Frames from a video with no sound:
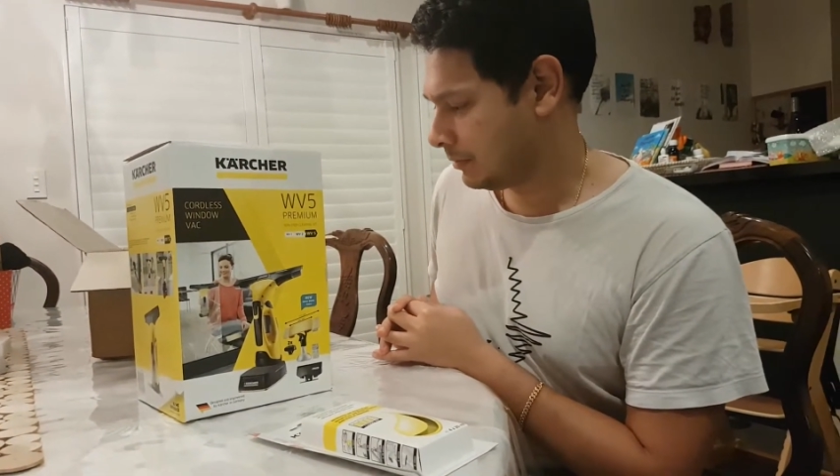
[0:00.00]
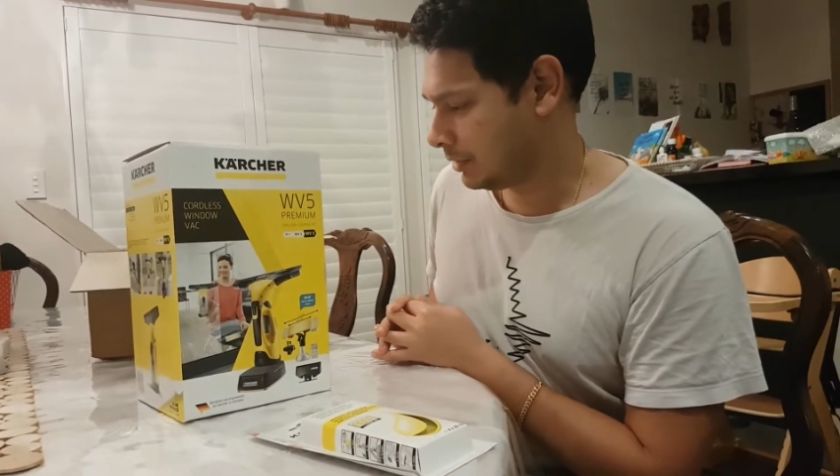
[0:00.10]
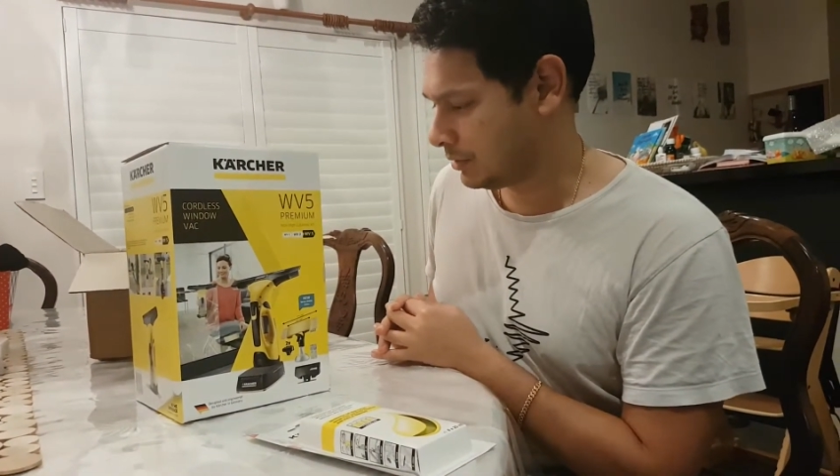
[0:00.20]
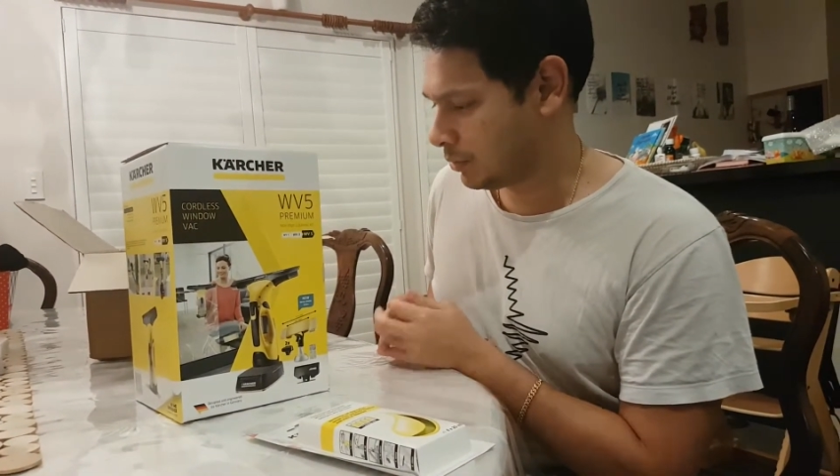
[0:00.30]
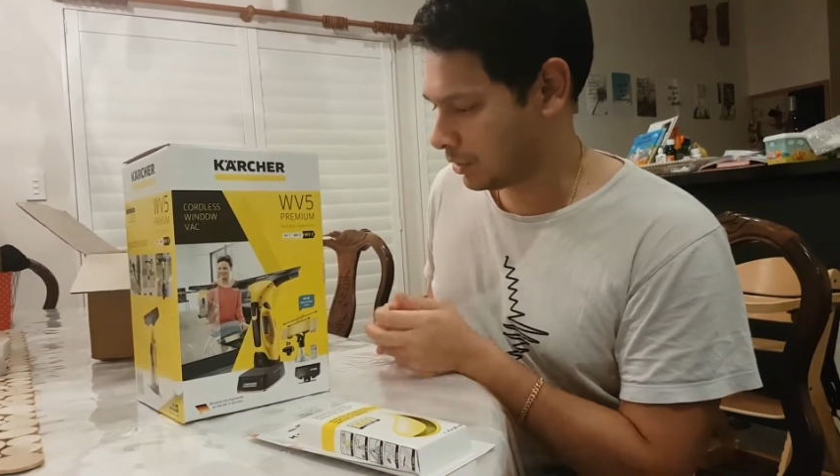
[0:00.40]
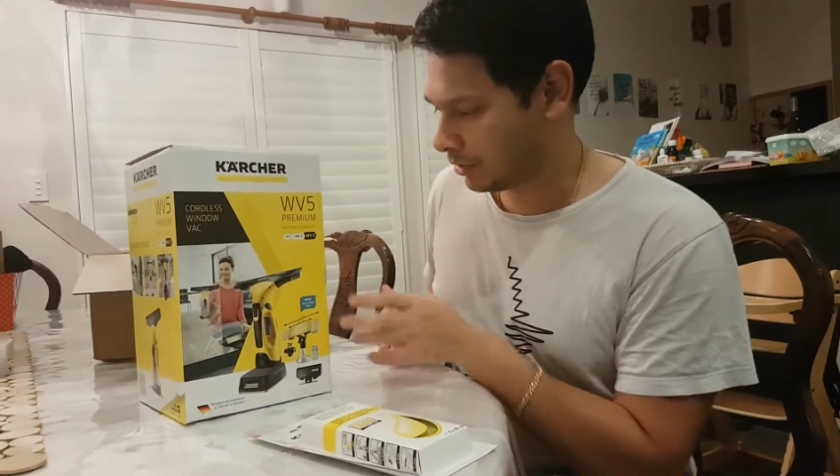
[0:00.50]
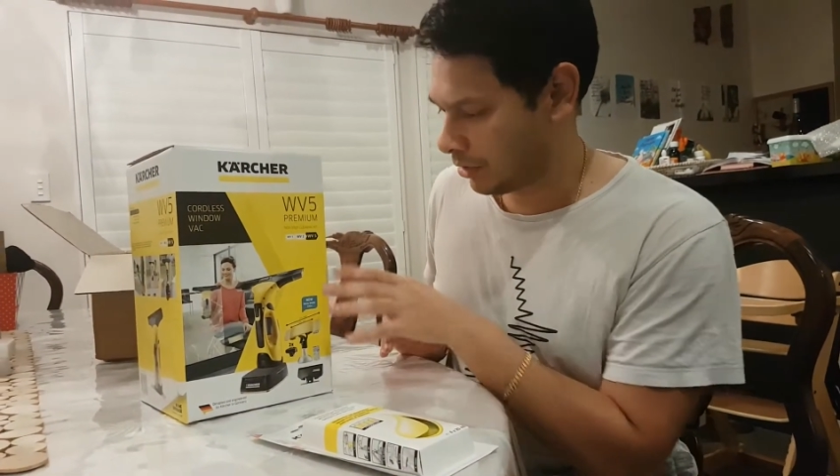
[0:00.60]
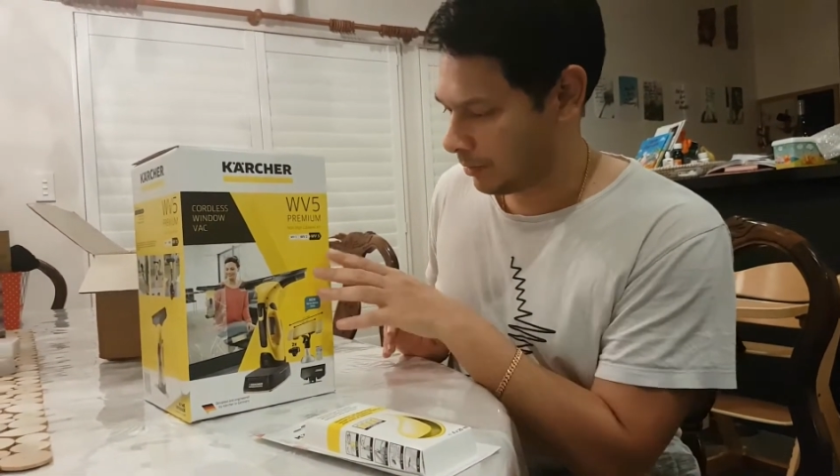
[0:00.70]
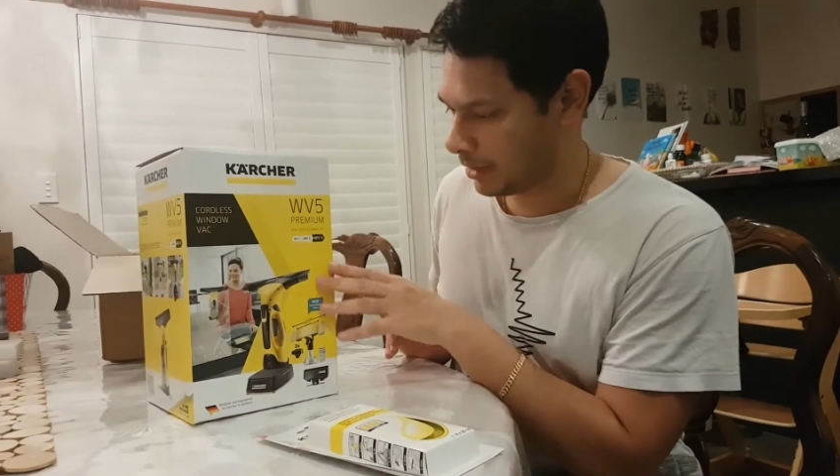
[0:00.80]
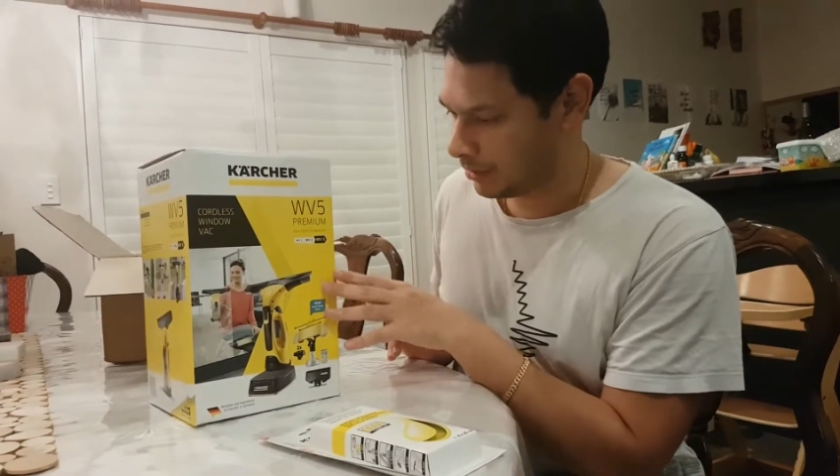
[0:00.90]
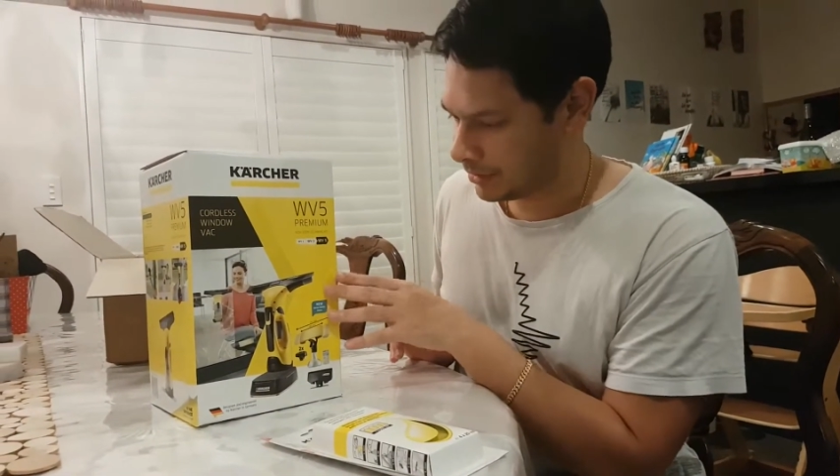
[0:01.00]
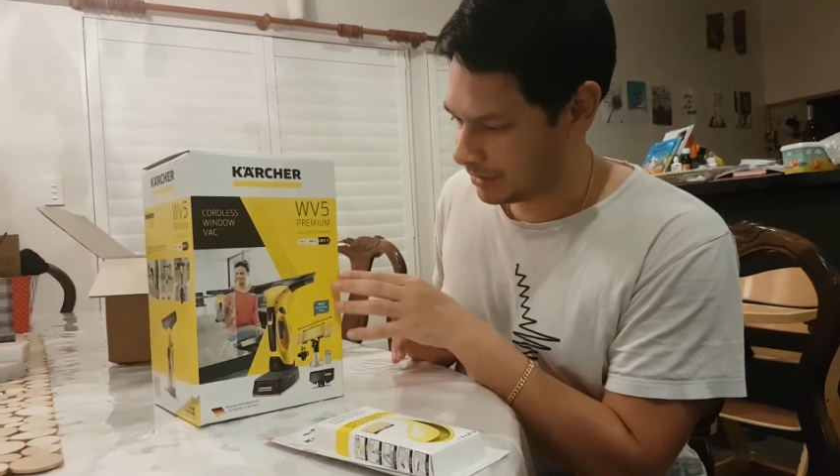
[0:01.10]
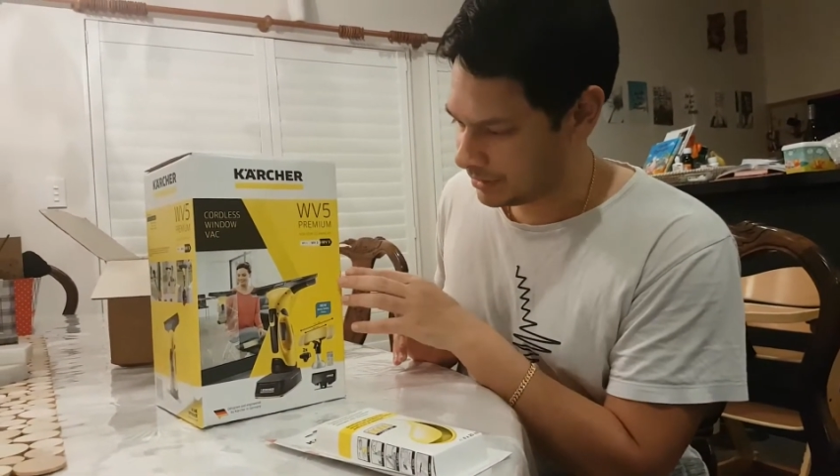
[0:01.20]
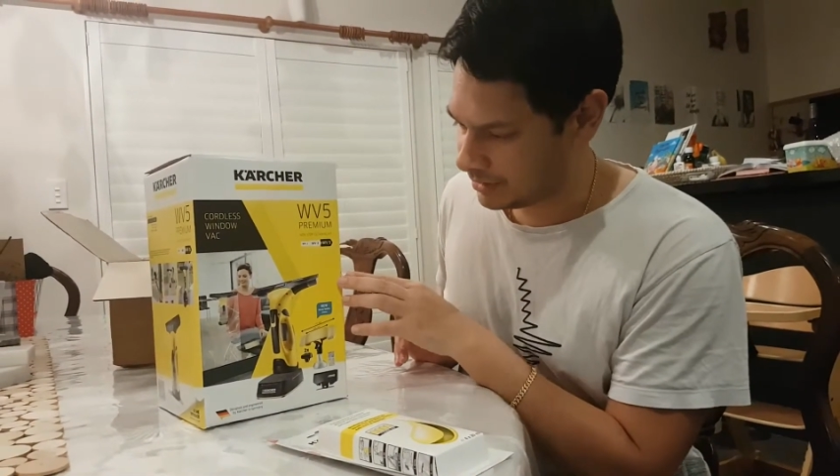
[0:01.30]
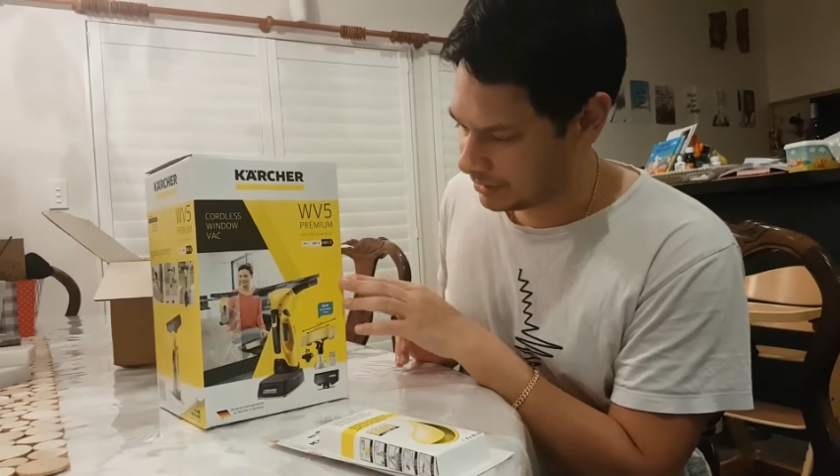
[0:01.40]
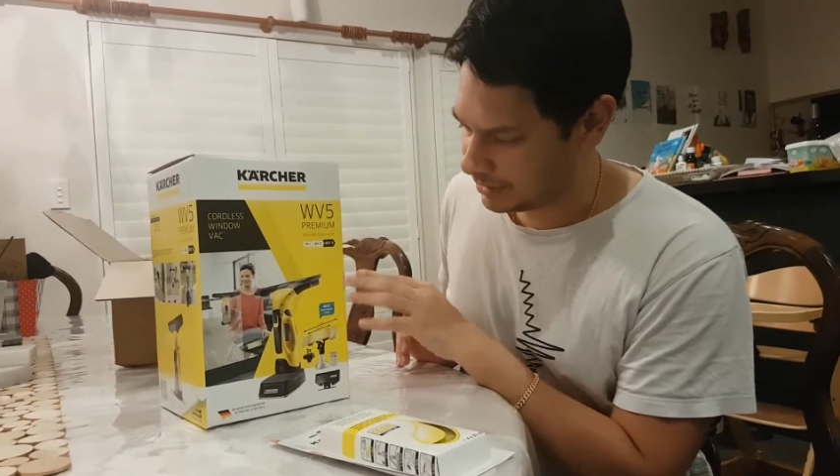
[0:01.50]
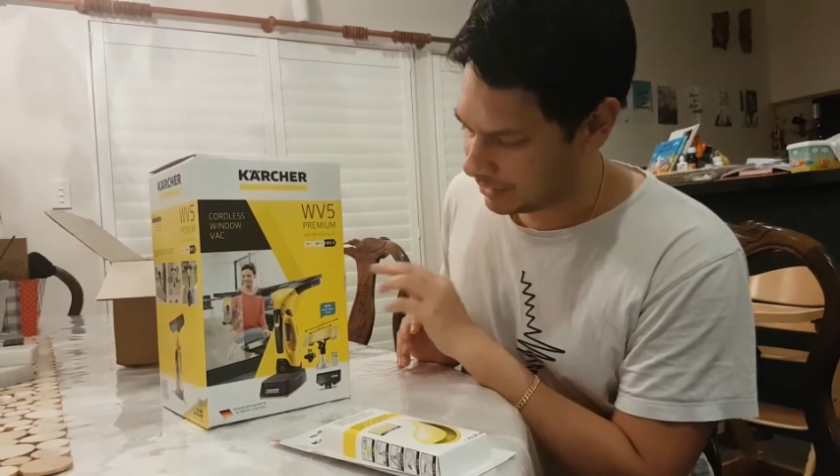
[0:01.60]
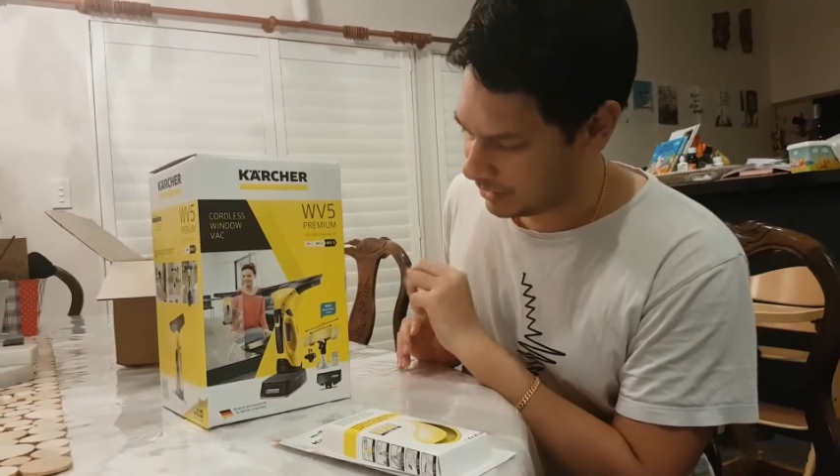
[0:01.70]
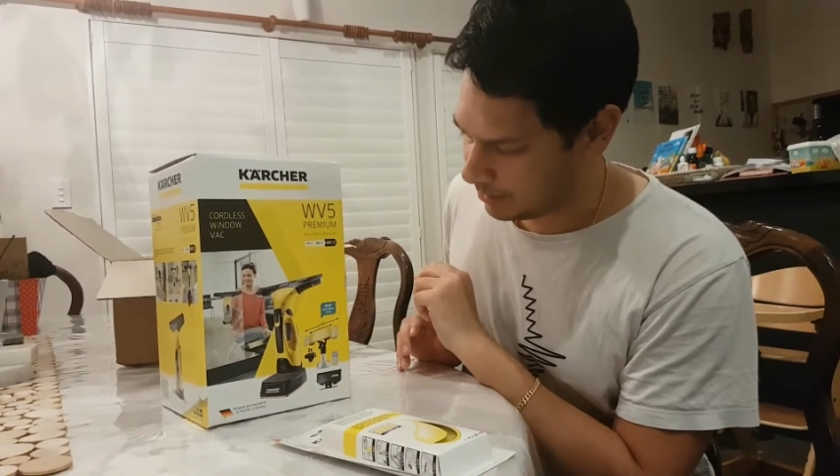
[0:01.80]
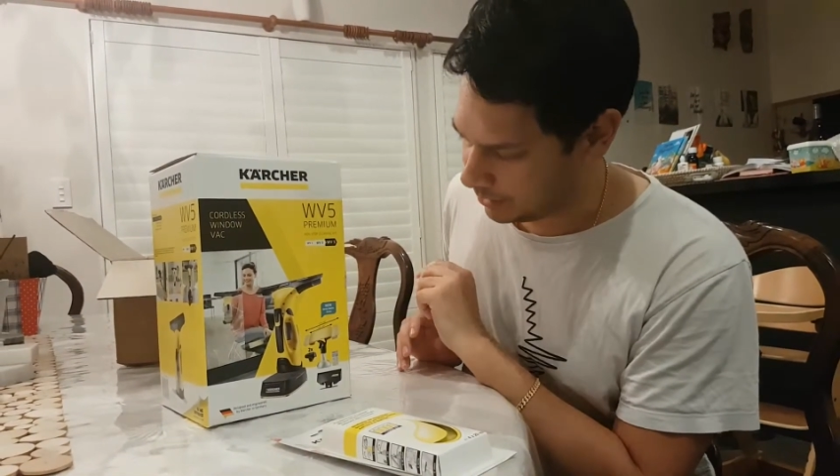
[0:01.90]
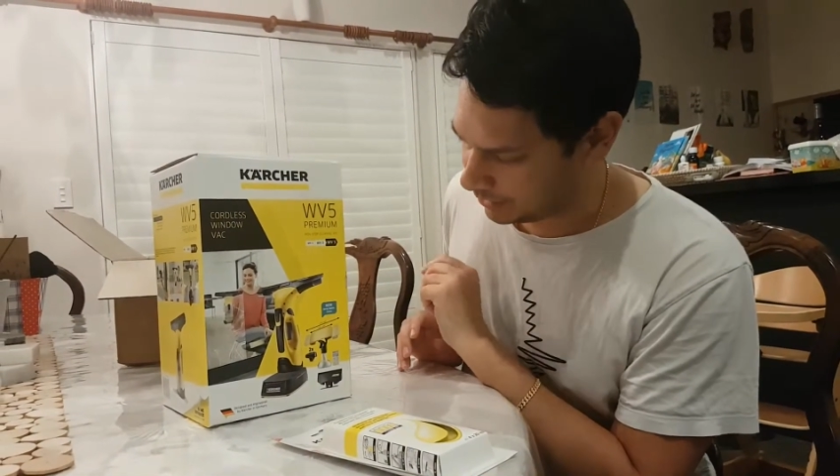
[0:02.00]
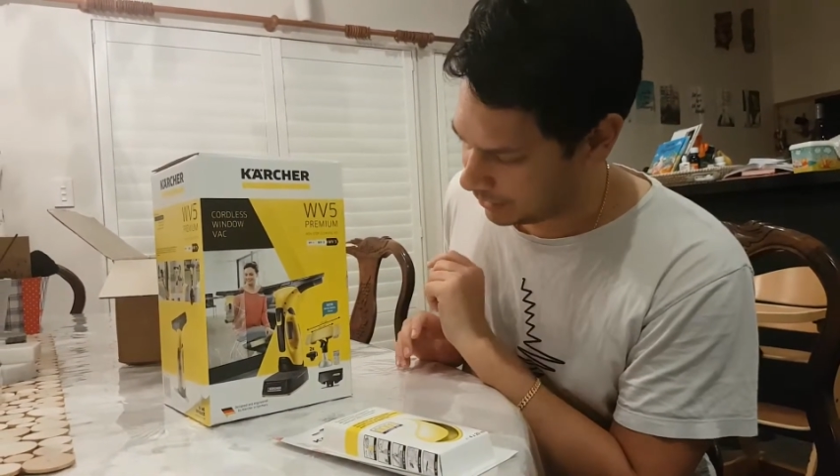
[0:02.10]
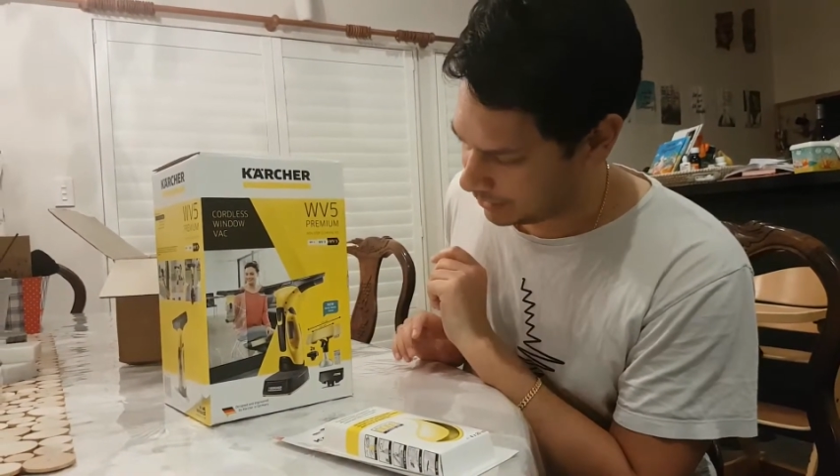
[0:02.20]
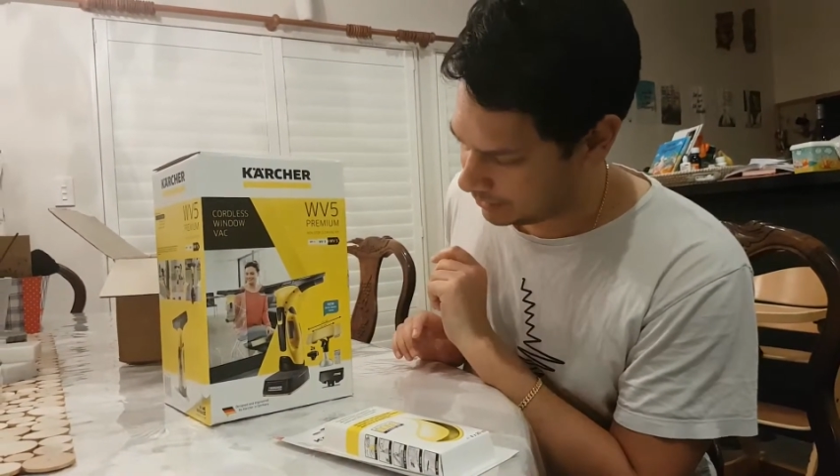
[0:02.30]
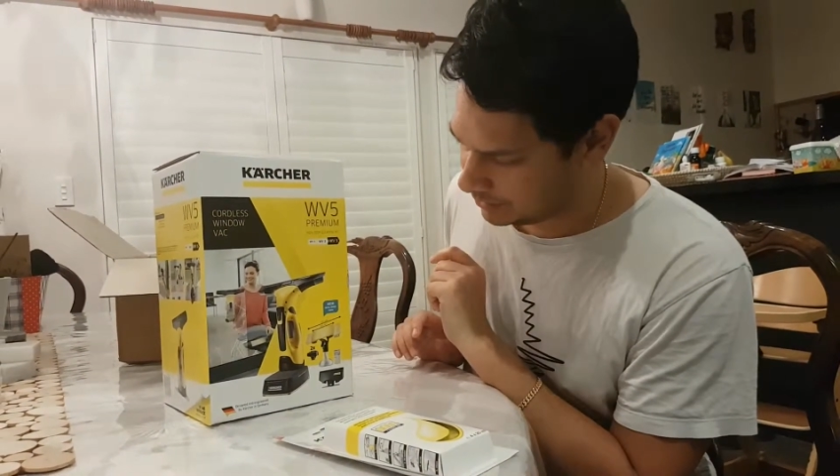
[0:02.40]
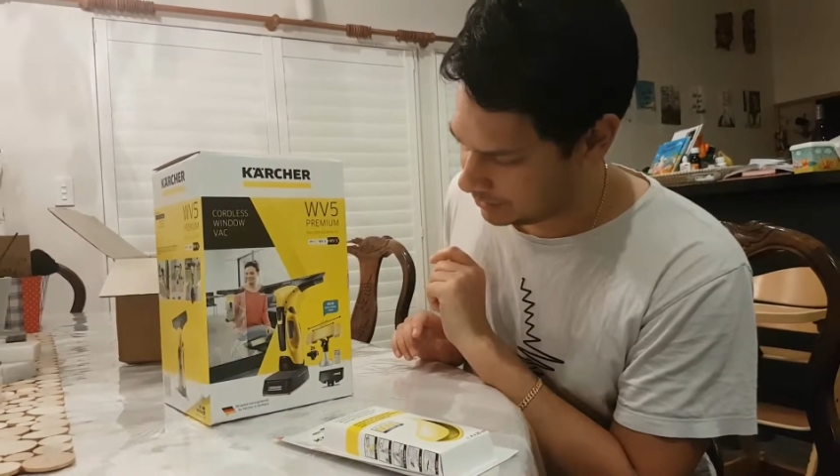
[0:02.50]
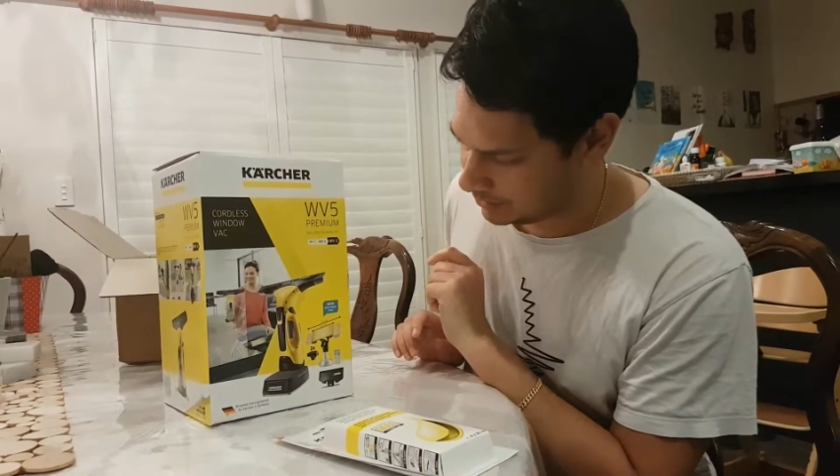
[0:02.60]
He's the one who got me onto this and thinking about getting this.